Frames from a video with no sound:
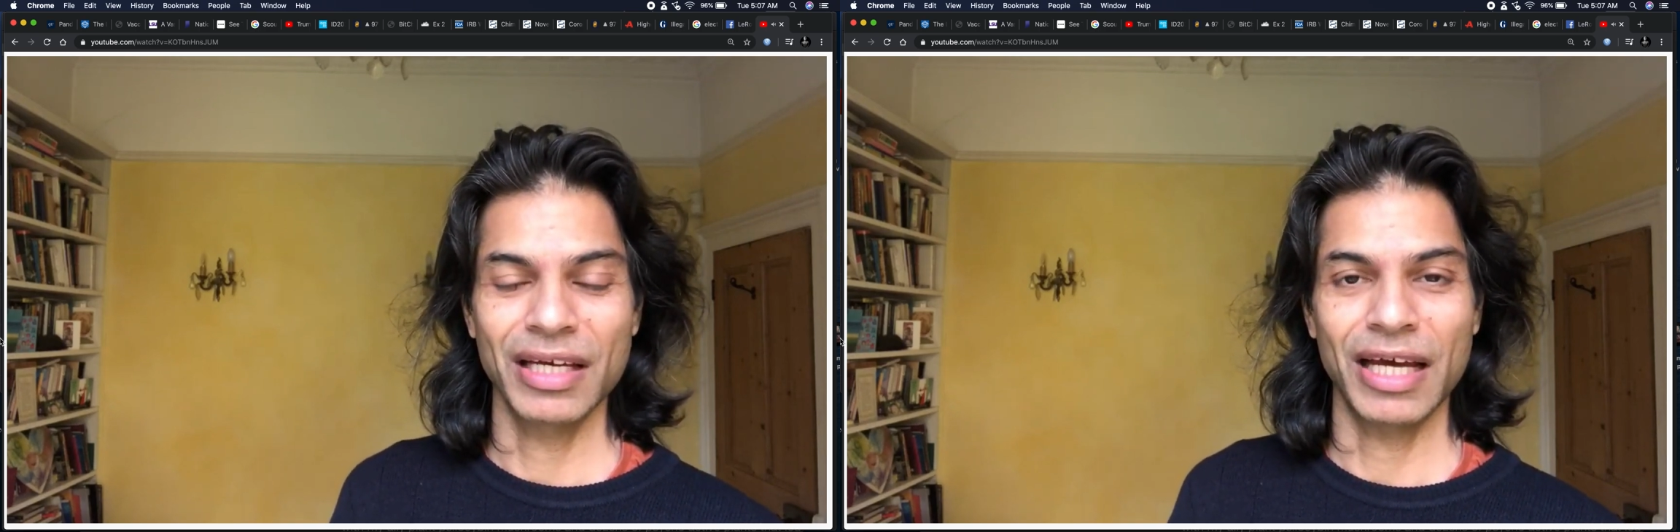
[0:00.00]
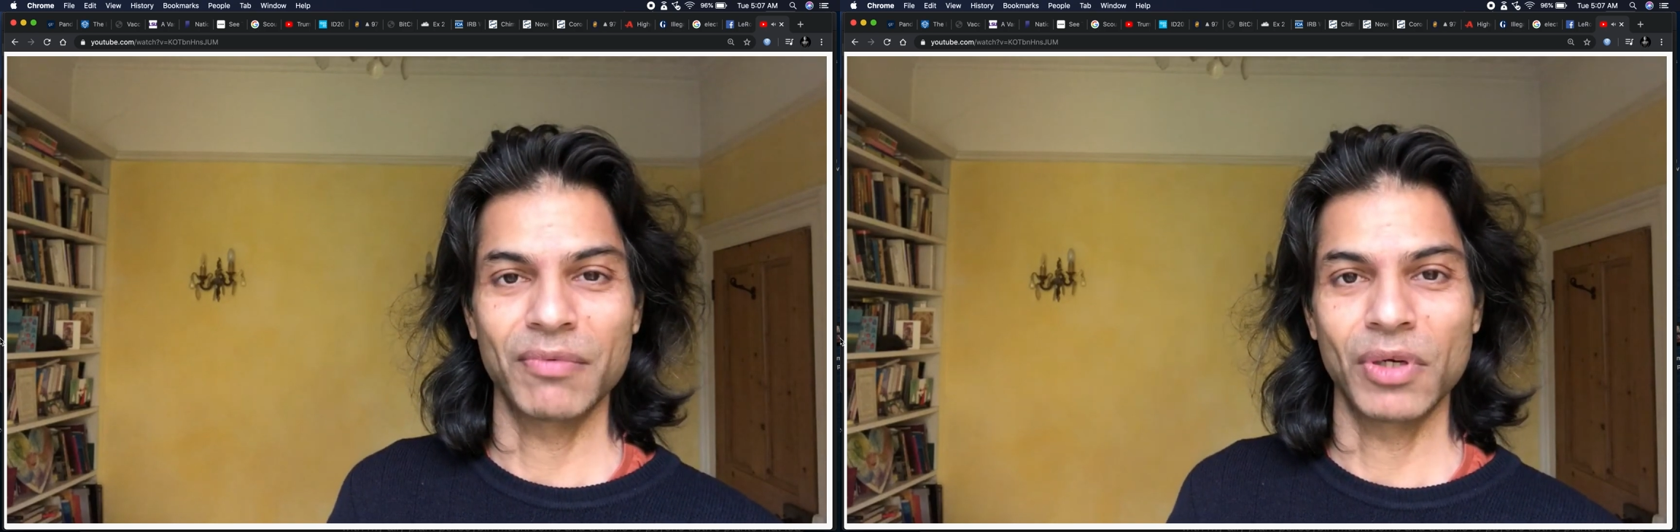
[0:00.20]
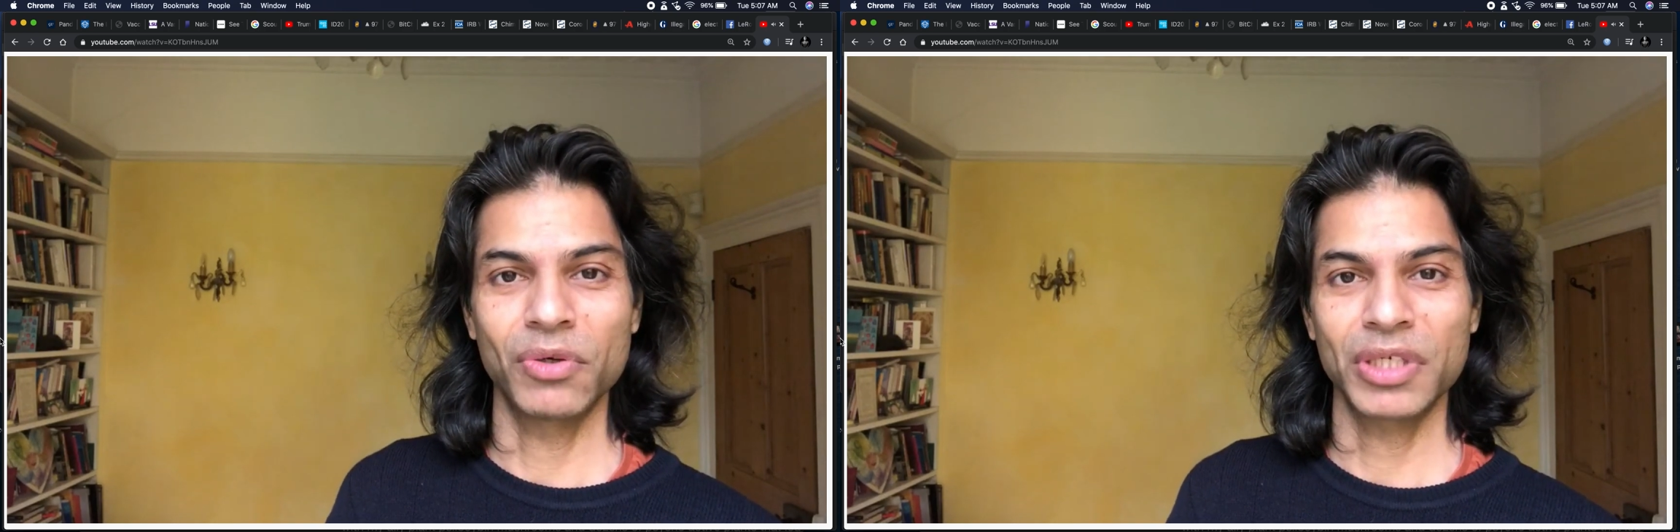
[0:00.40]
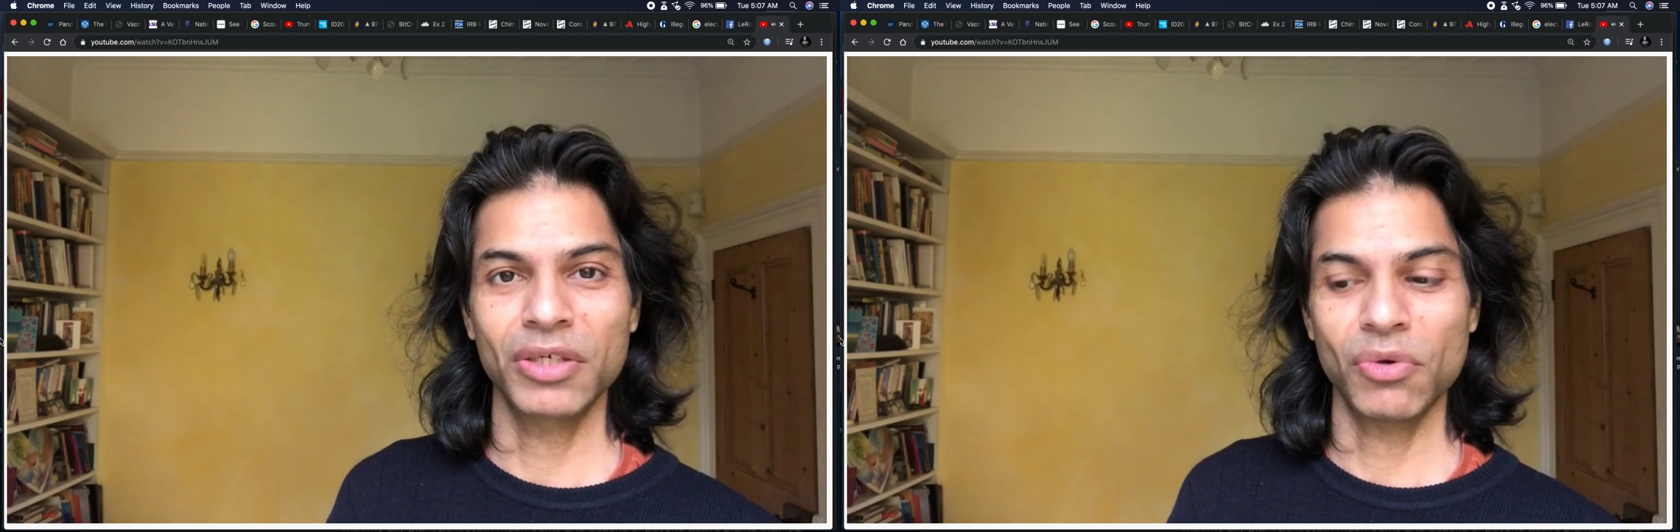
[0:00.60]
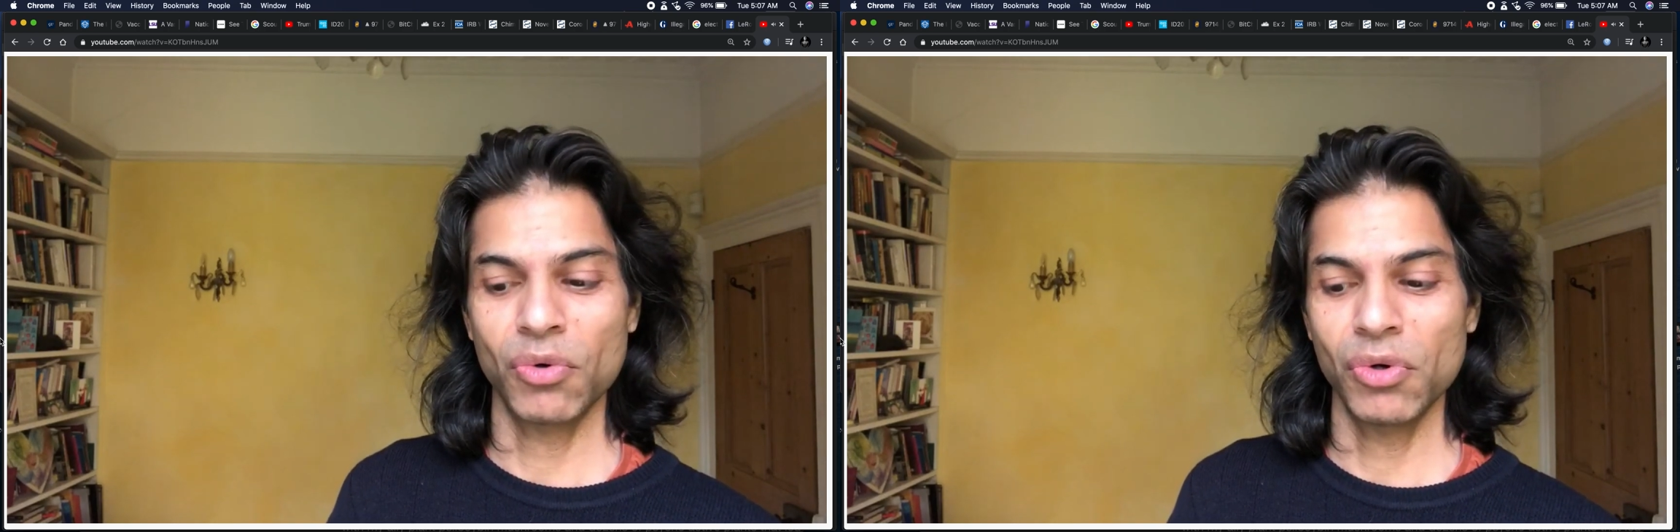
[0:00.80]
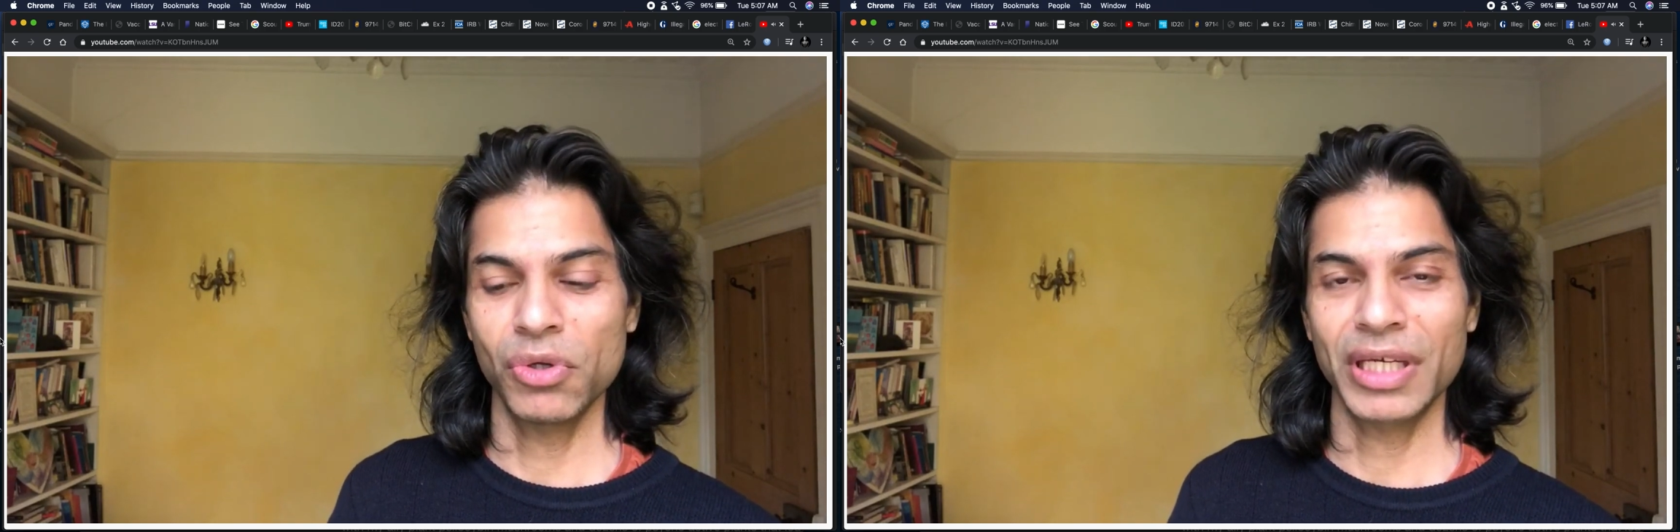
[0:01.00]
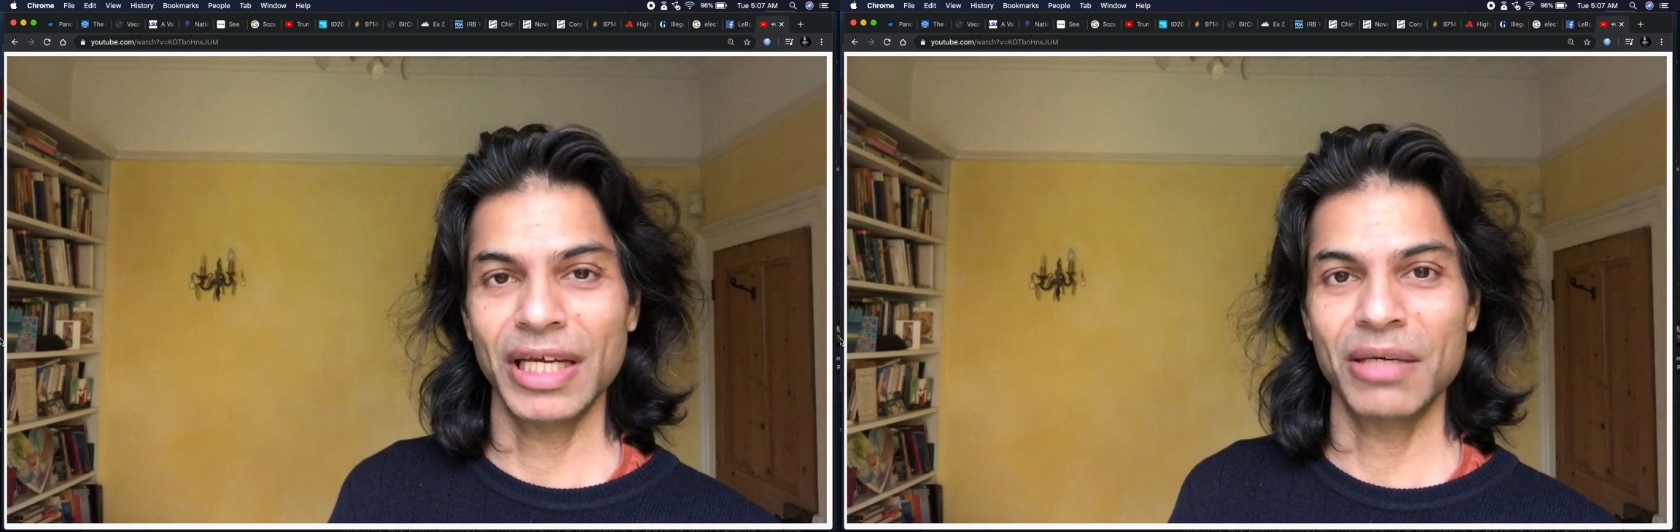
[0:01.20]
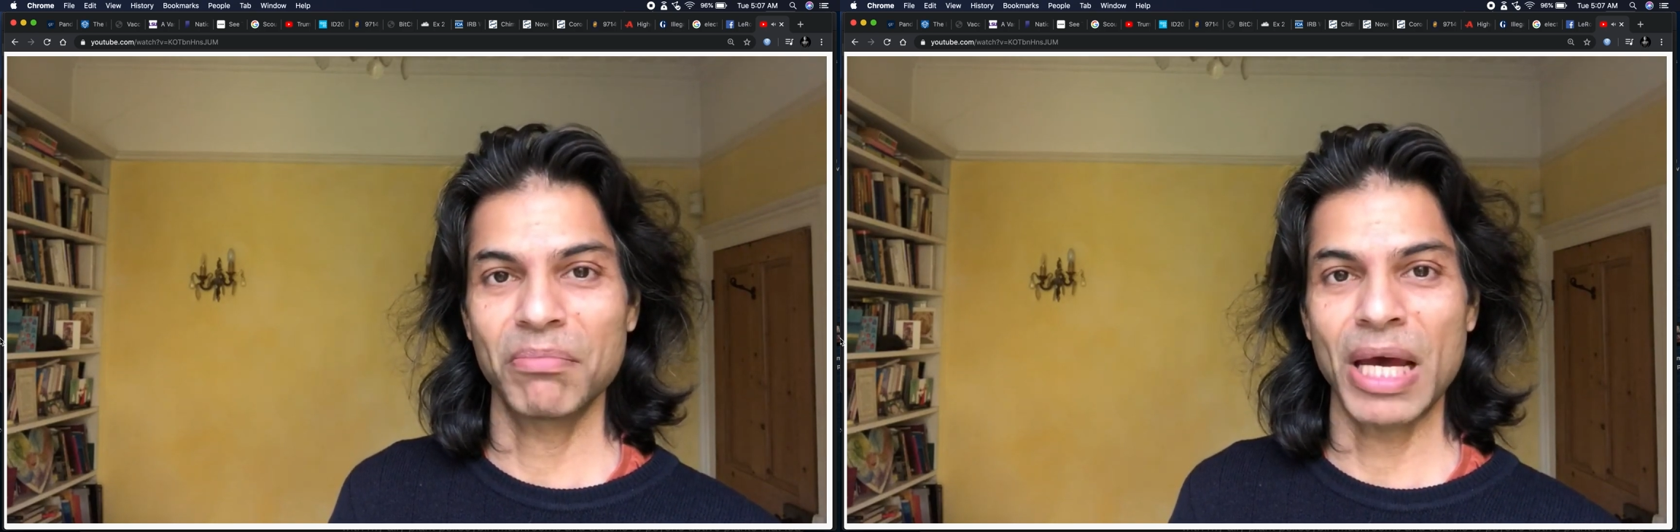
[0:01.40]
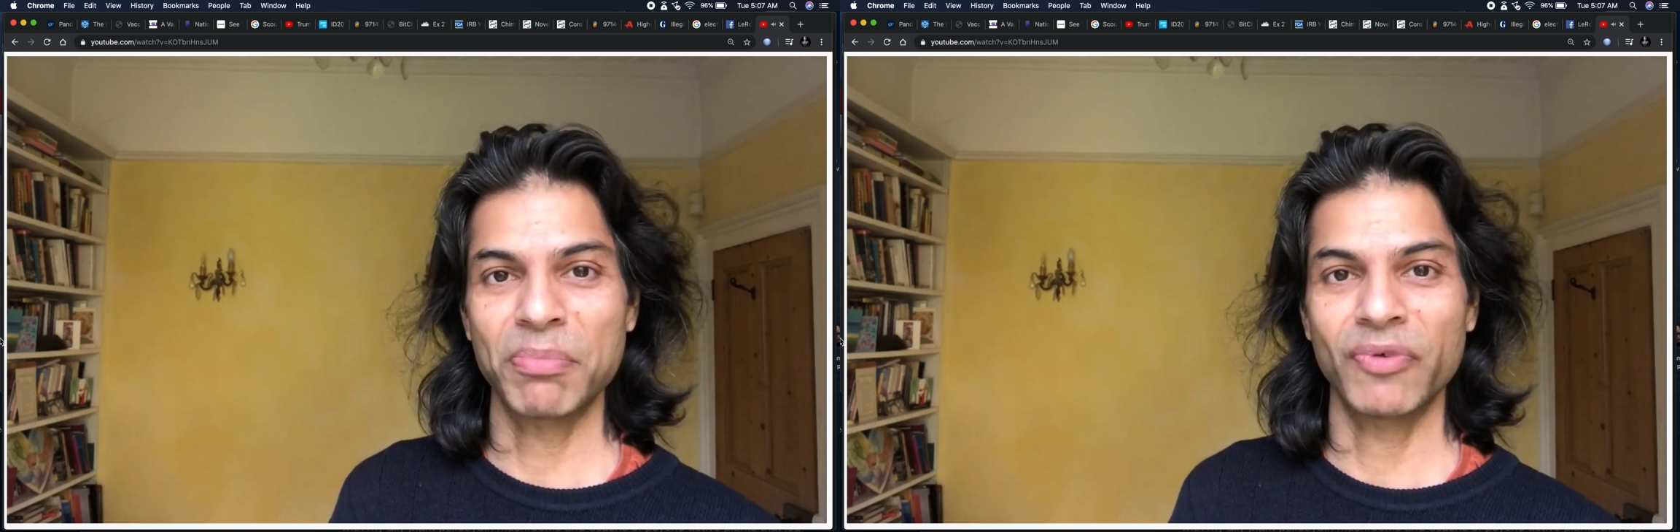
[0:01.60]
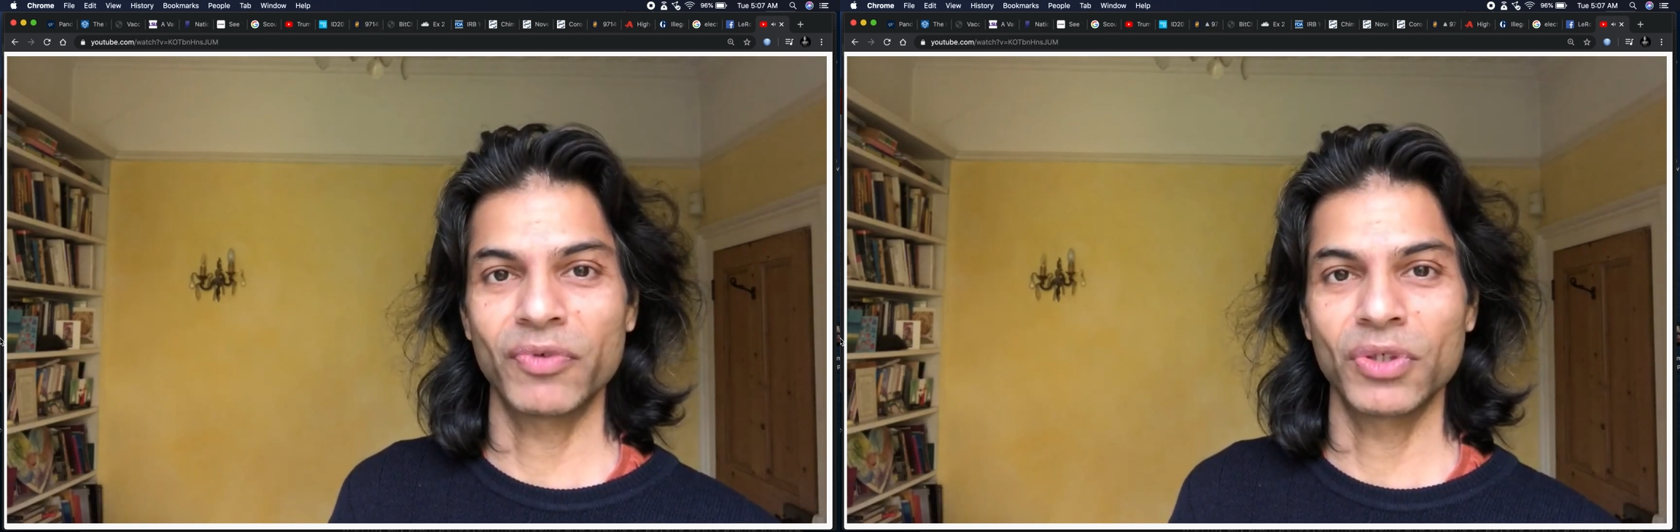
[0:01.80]
and we're looking at a
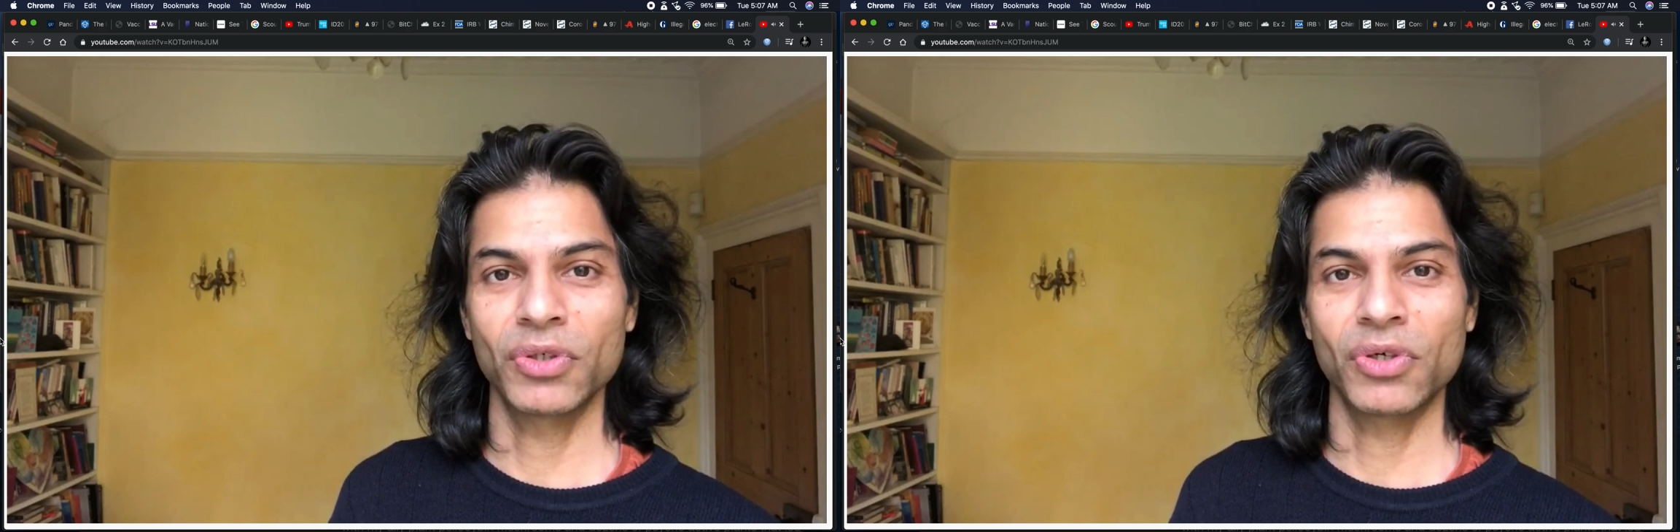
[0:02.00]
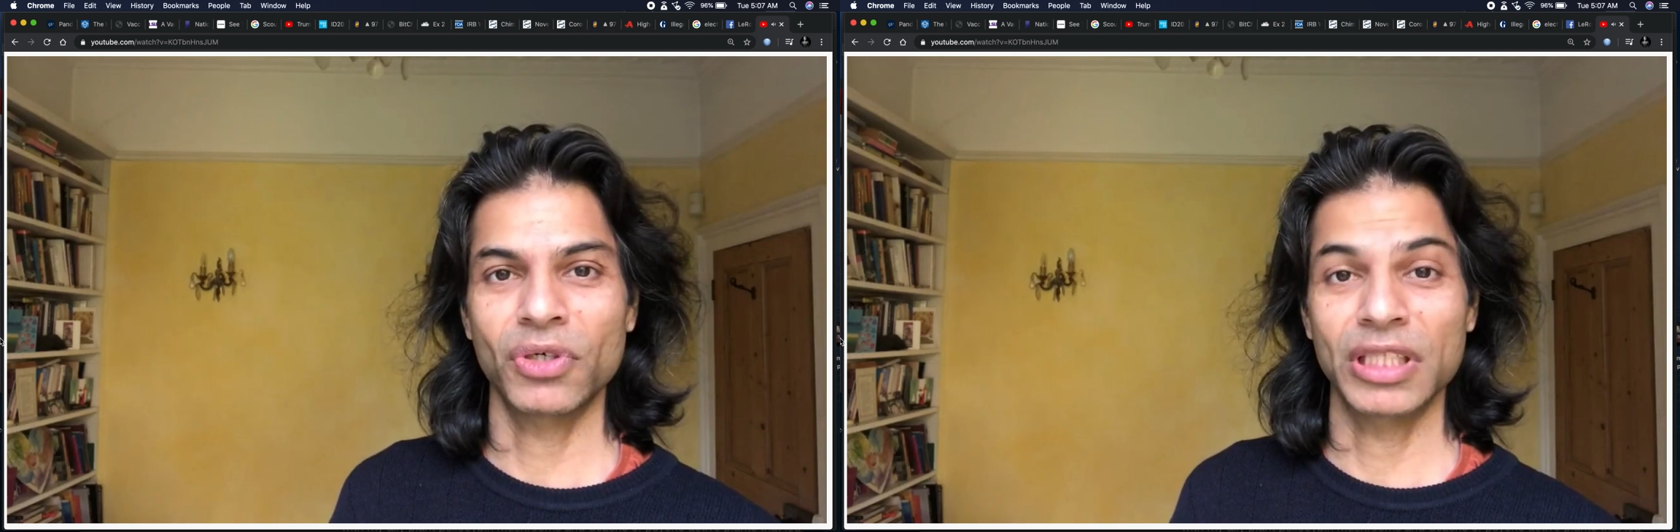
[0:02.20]
map of New York,